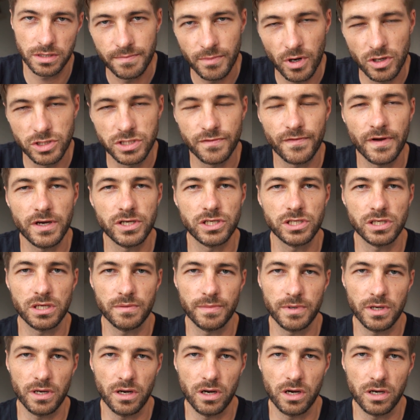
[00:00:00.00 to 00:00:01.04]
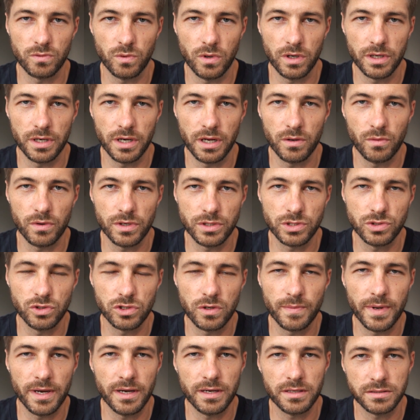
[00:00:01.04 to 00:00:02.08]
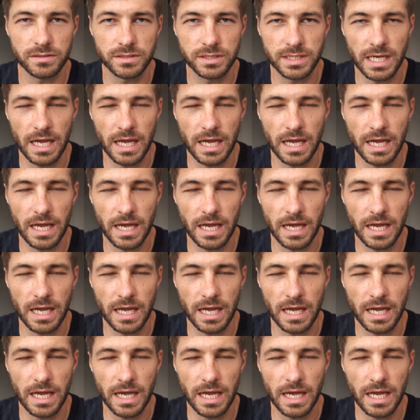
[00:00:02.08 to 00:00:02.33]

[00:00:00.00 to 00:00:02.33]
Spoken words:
Motivation can be a hard one, and I want to talk about